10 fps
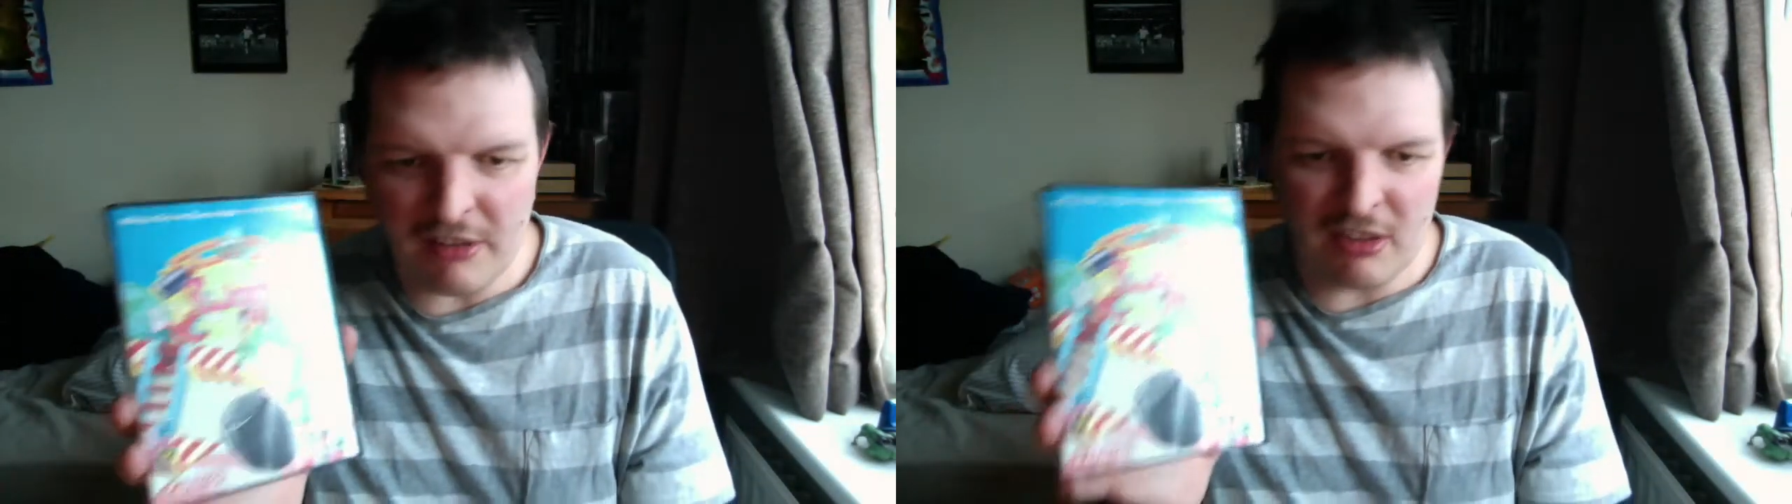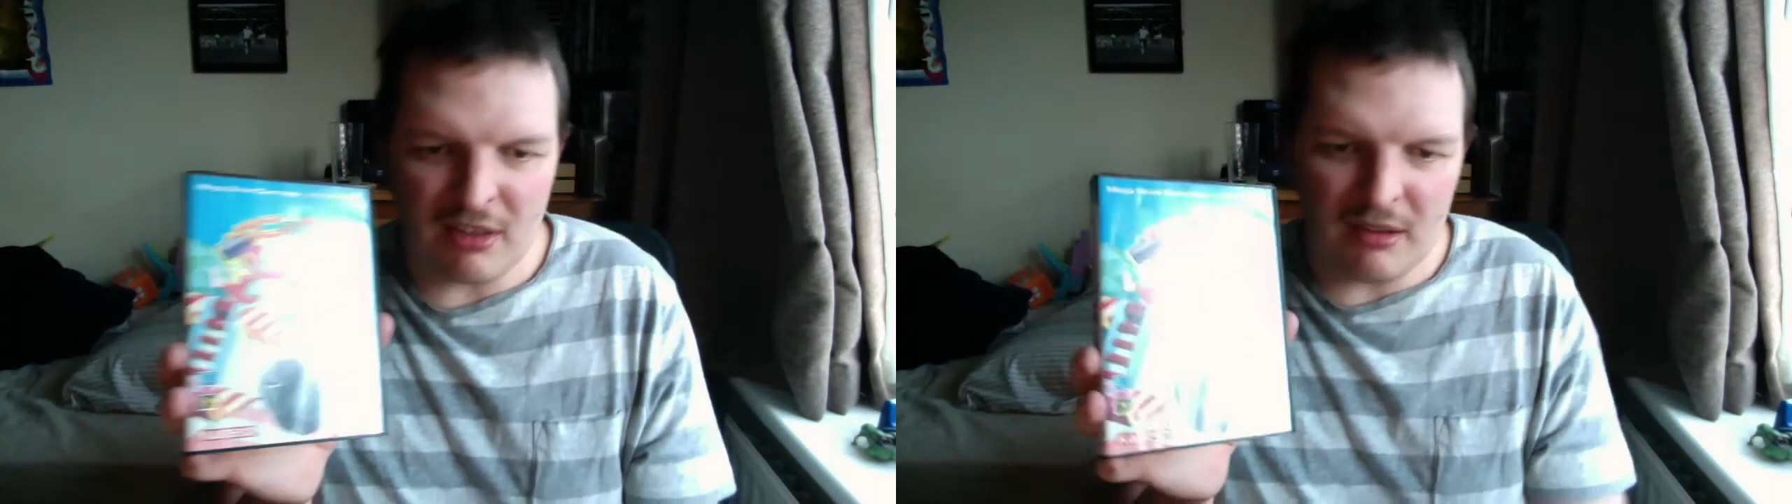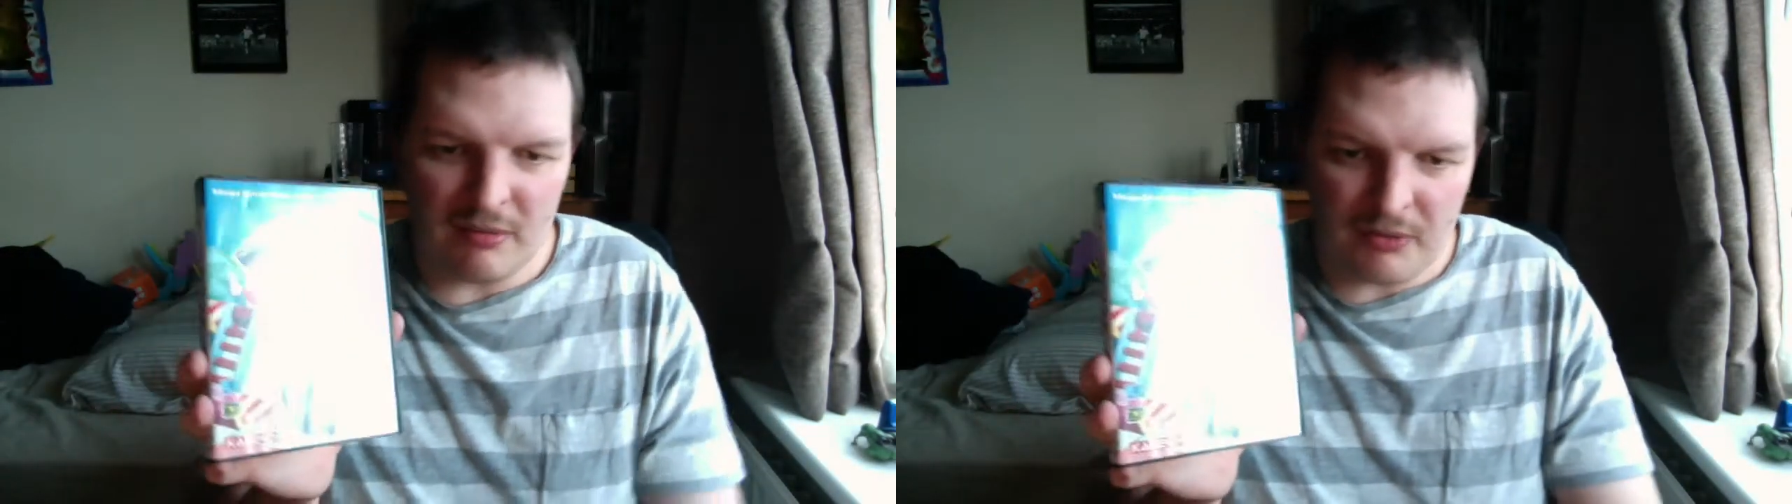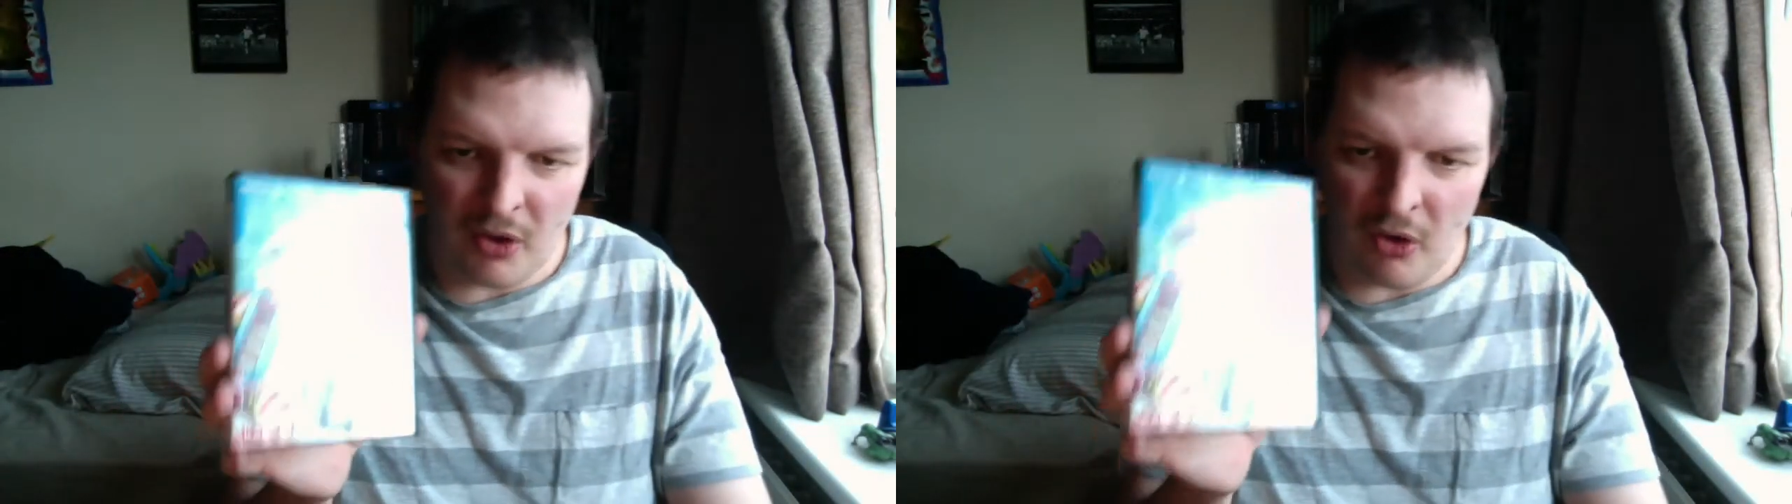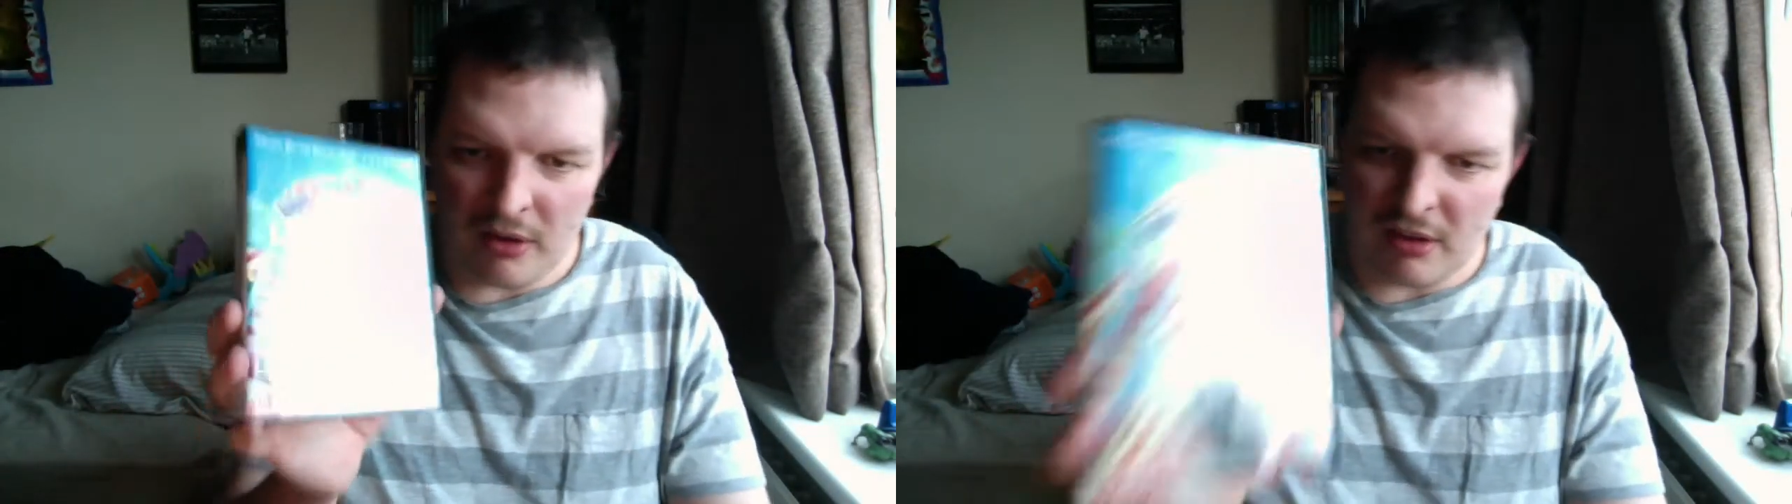is
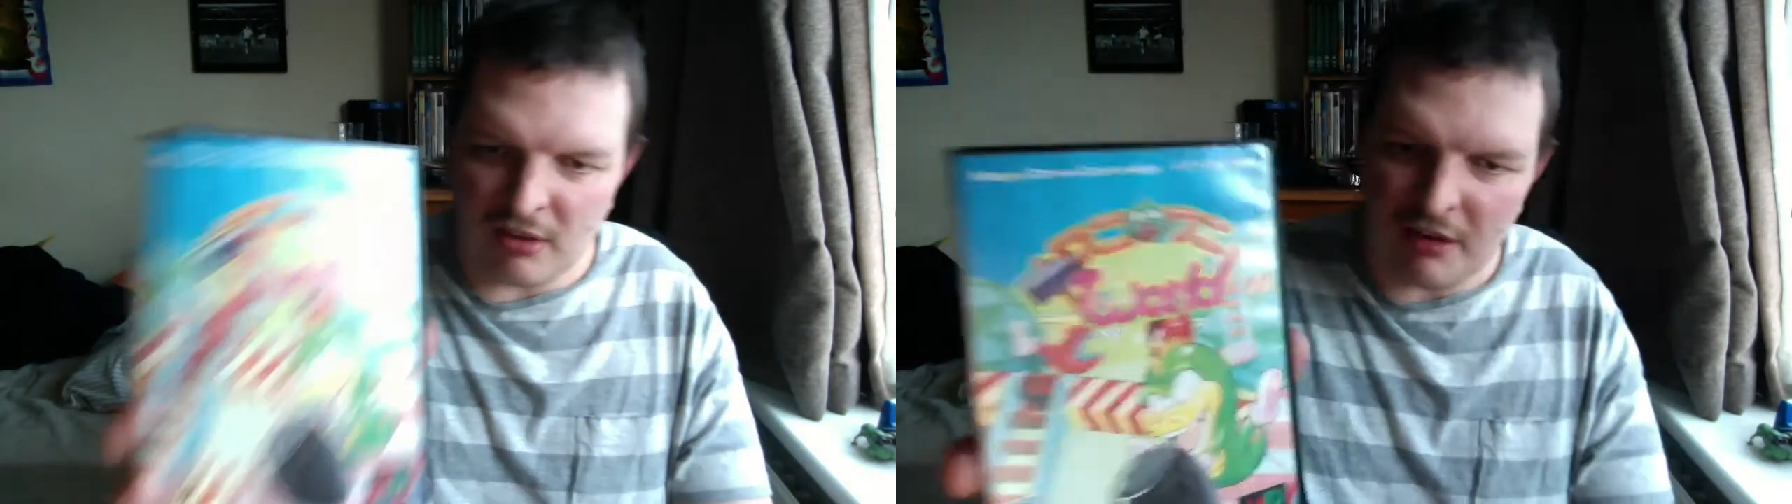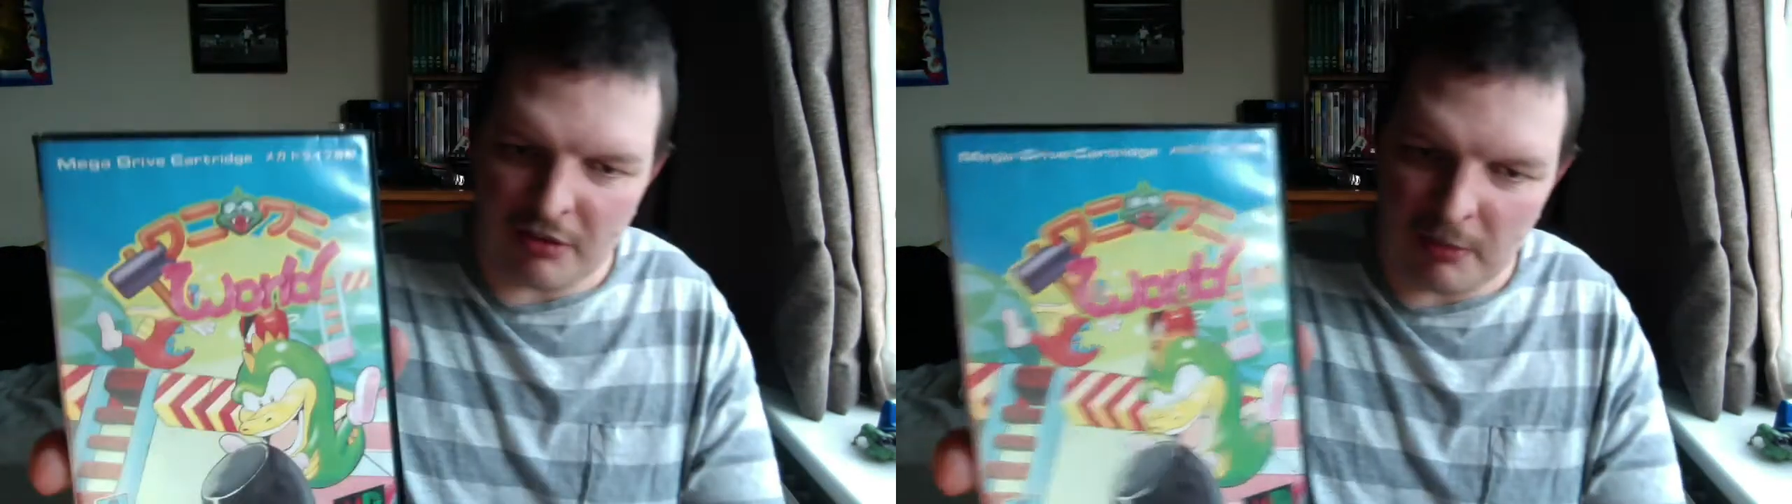you have